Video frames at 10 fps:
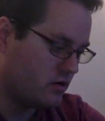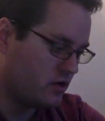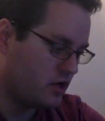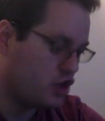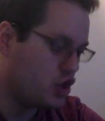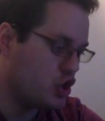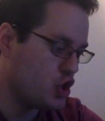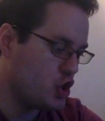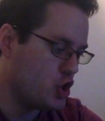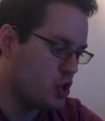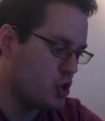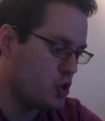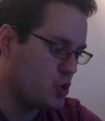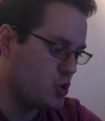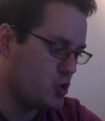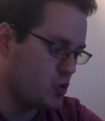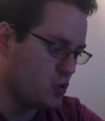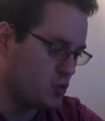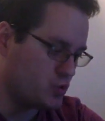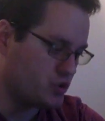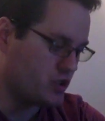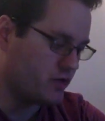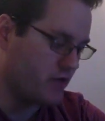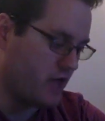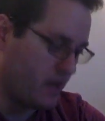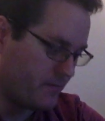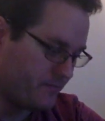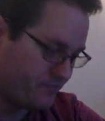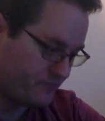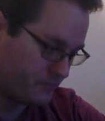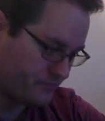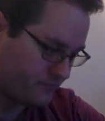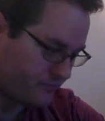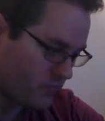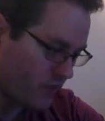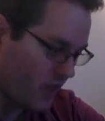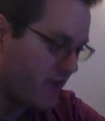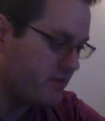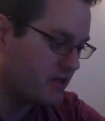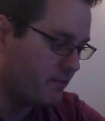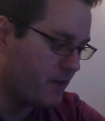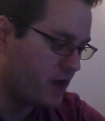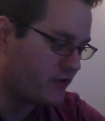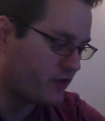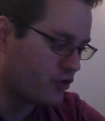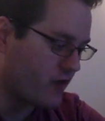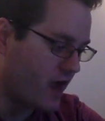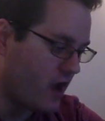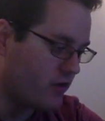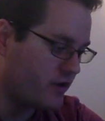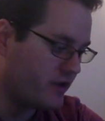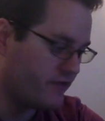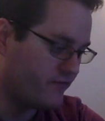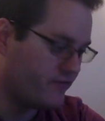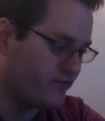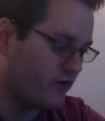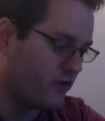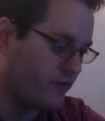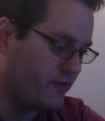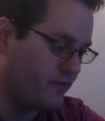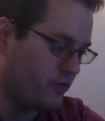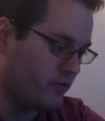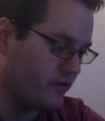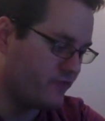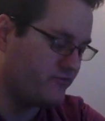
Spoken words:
Huge! Okay. I mean, compared to the crowd, it fits all the people. It's